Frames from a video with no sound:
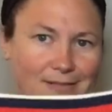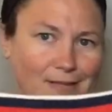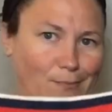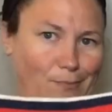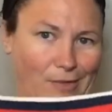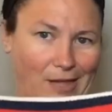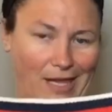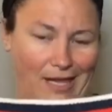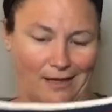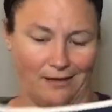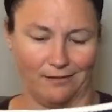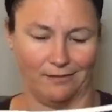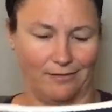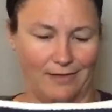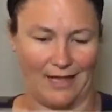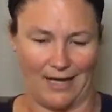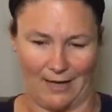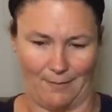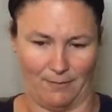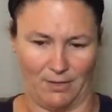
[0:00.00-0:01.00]
something
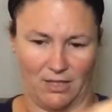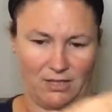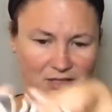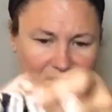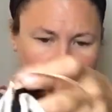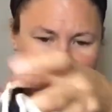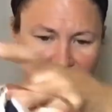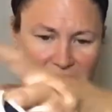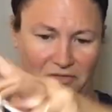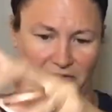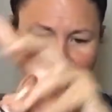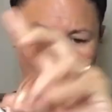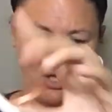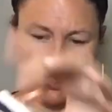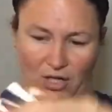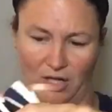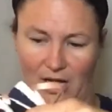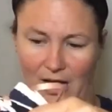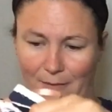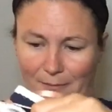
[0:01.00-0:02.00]
that I'm gonna
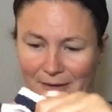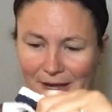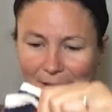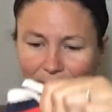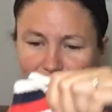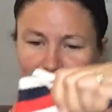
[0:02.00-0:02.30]
look up.